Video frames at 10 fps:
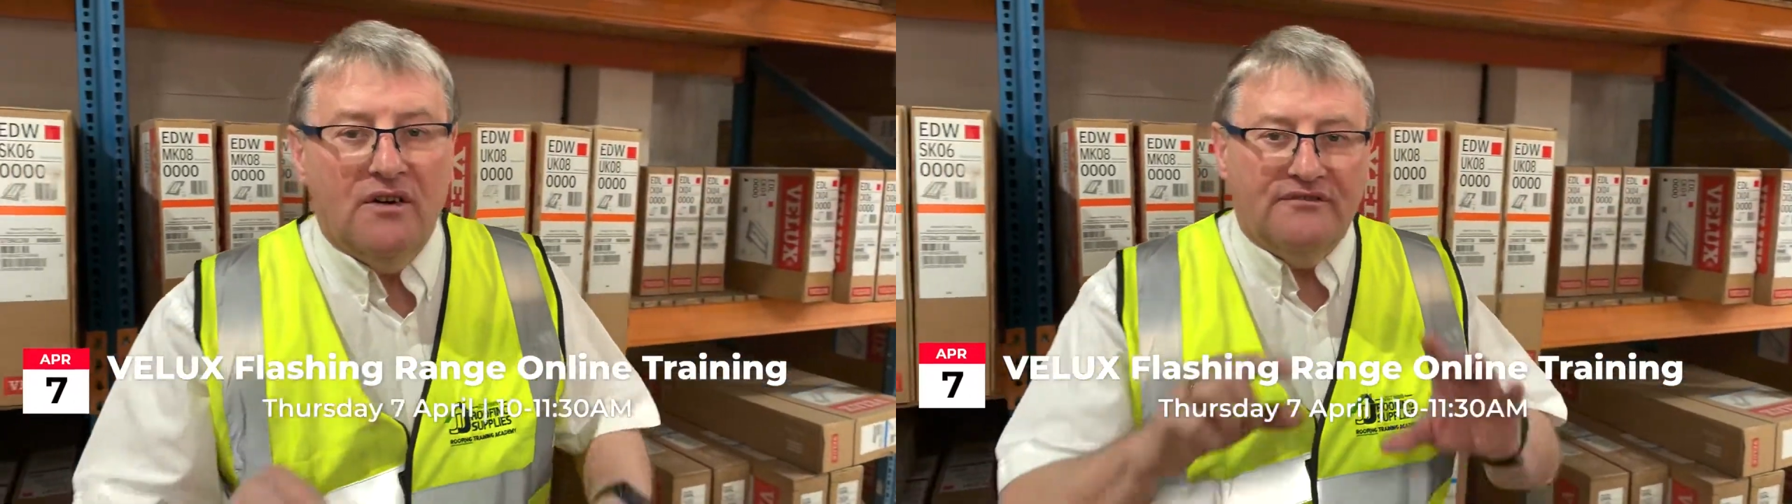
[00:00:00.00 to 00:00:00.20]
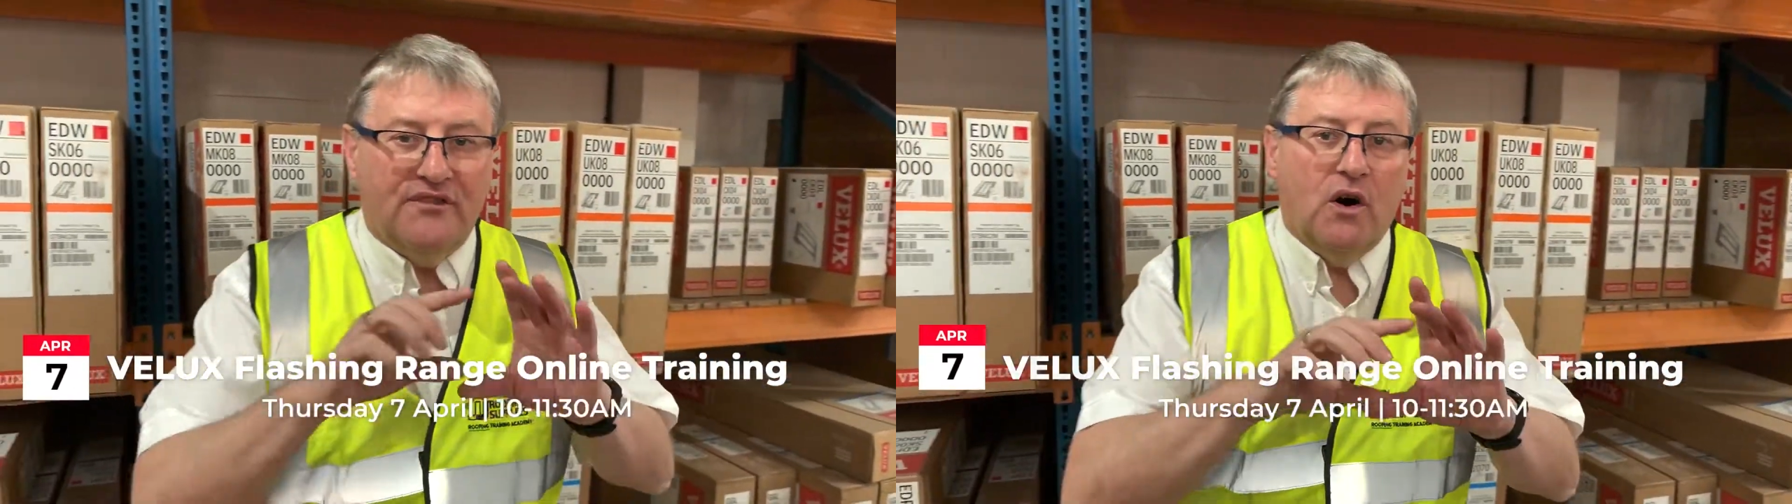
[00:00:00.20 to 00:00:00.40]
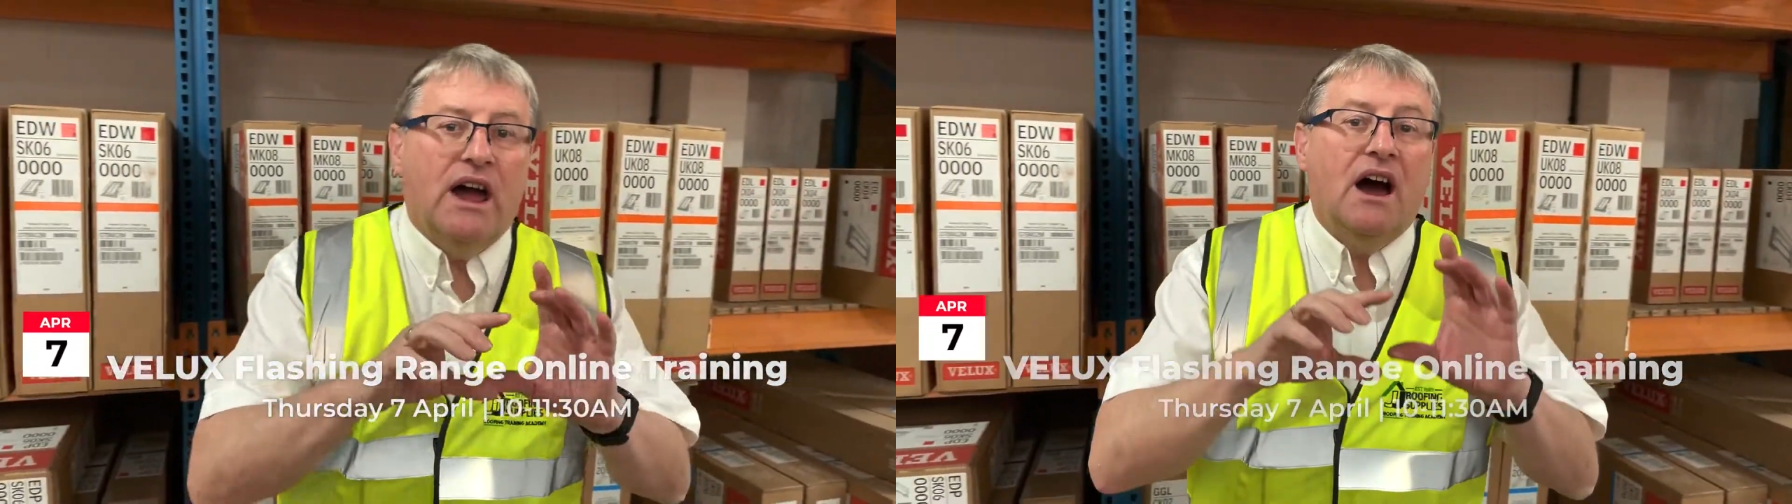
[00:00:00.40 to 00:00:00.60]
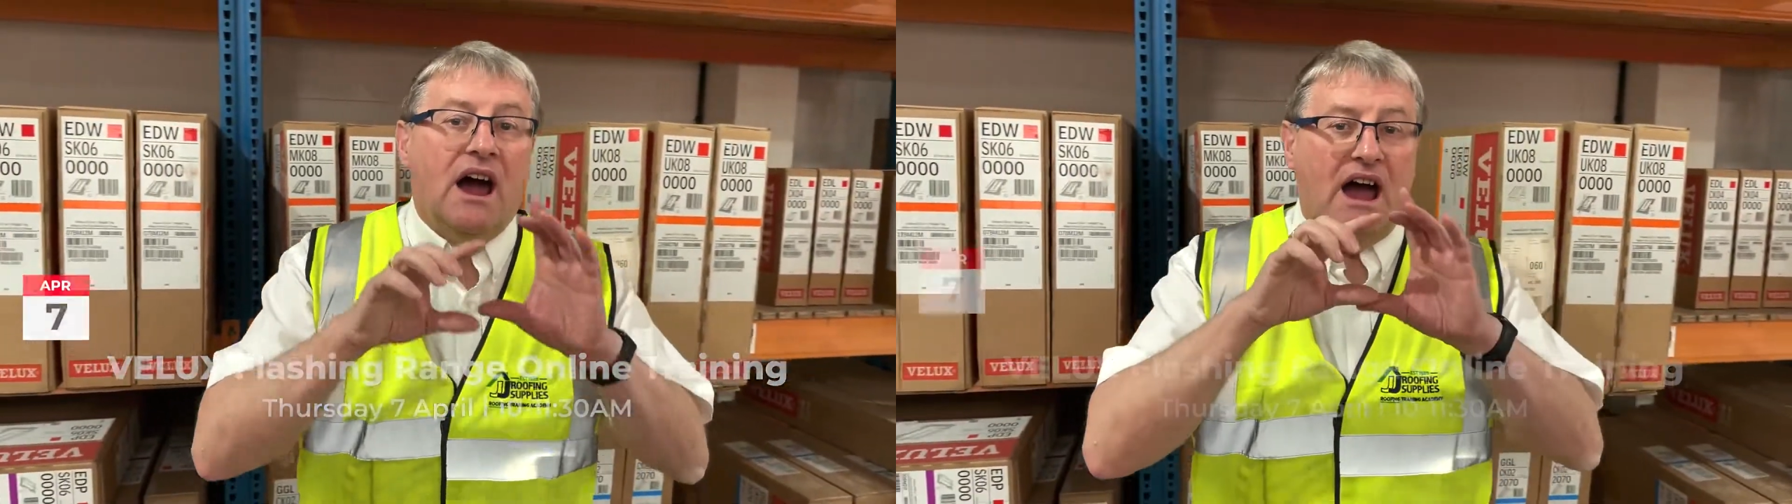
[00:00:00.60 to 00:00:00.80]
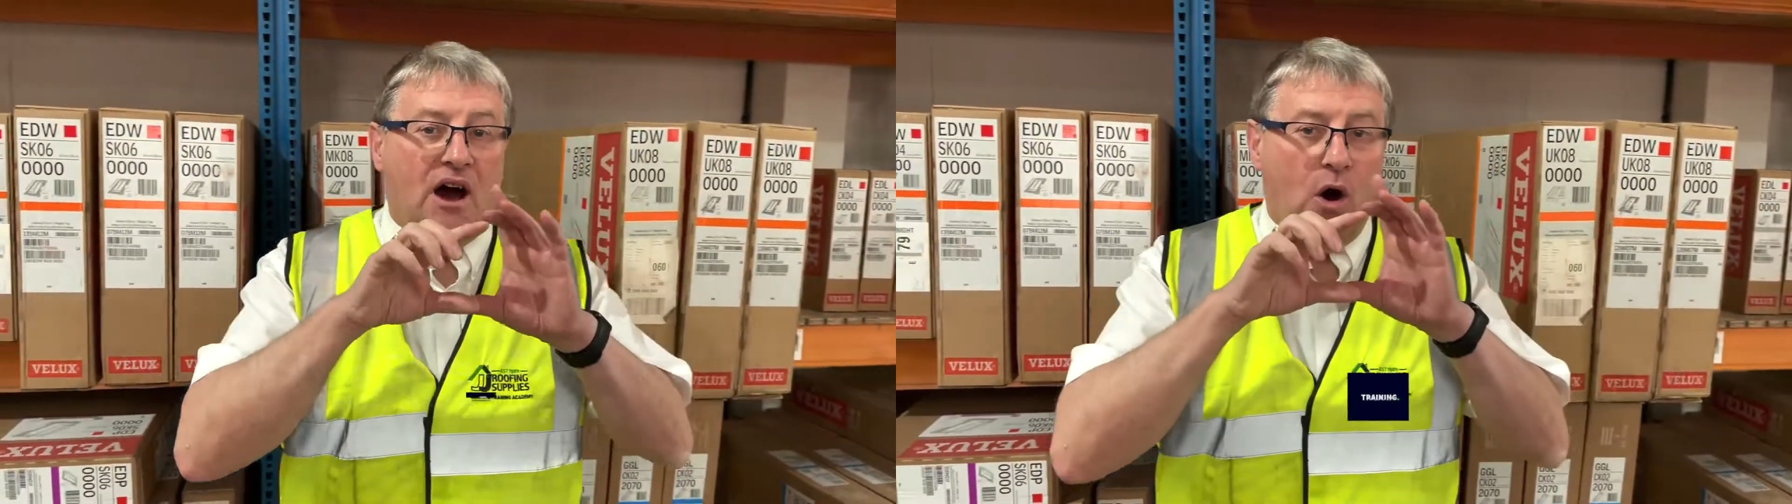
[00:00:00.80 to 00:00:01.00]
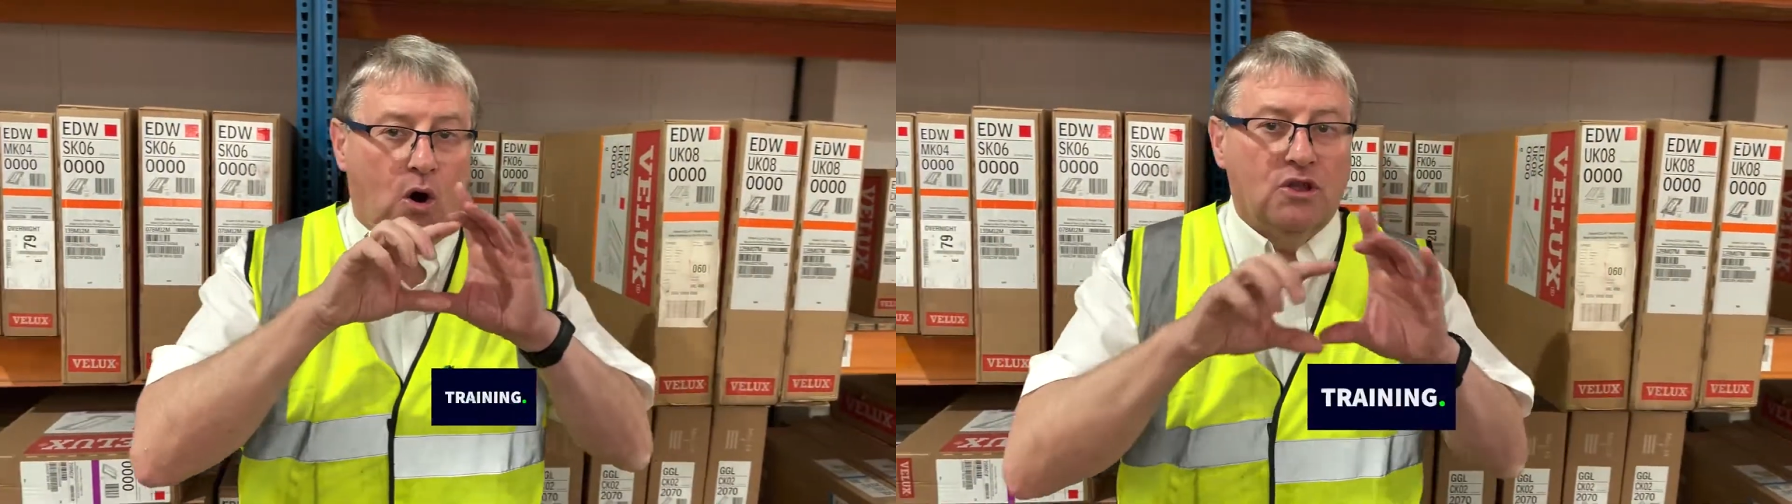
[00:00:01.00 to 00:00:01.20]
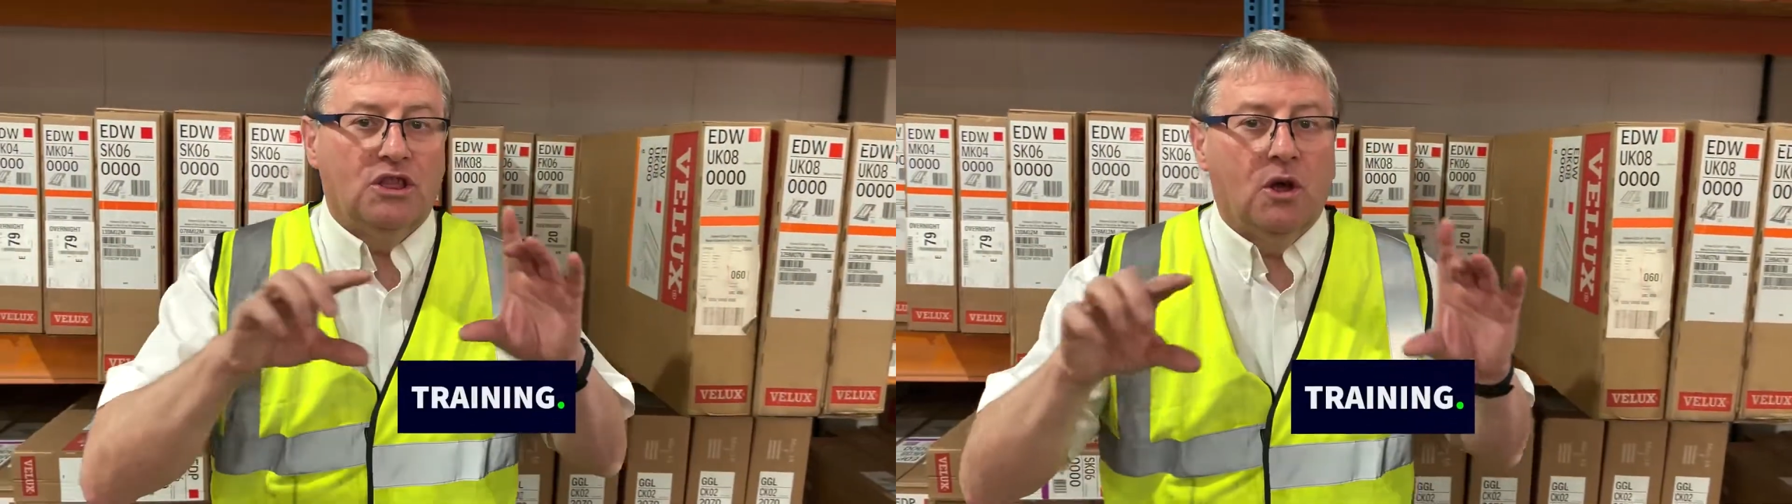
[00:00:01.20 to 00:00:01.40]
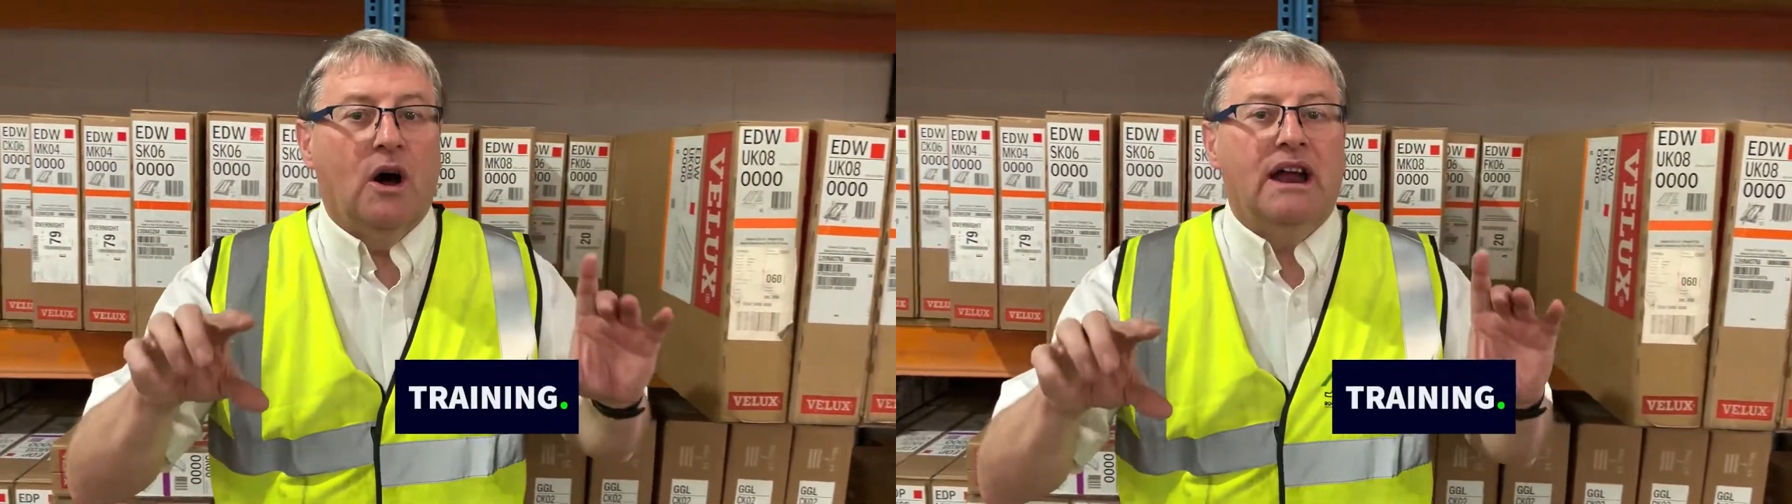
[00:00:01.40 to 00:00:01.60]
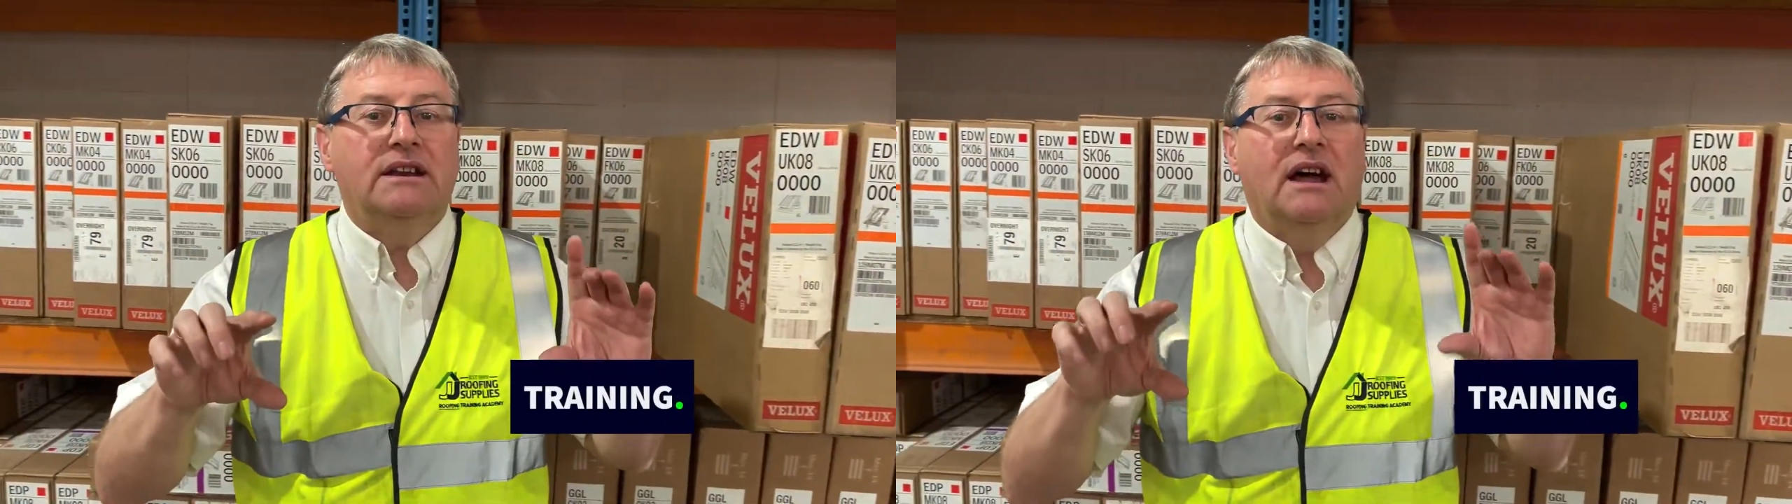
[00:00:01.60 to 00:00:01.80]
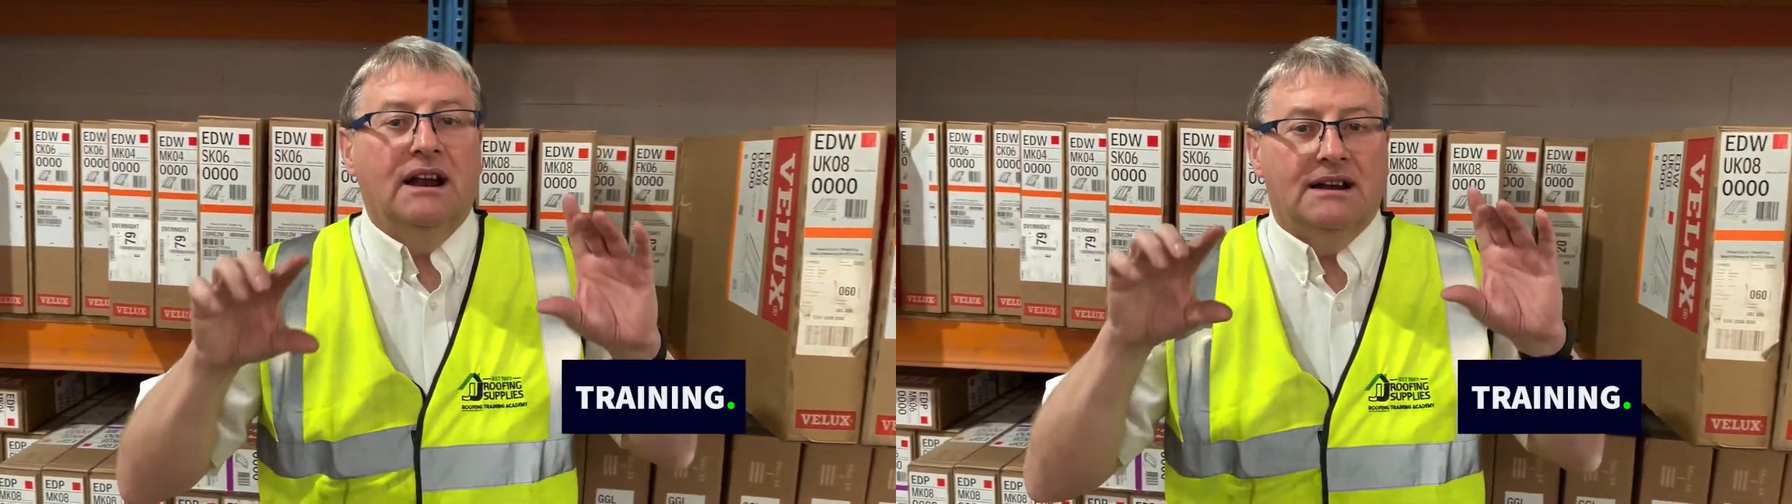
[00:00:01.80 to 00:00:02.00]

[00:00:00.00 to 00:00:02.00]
via our online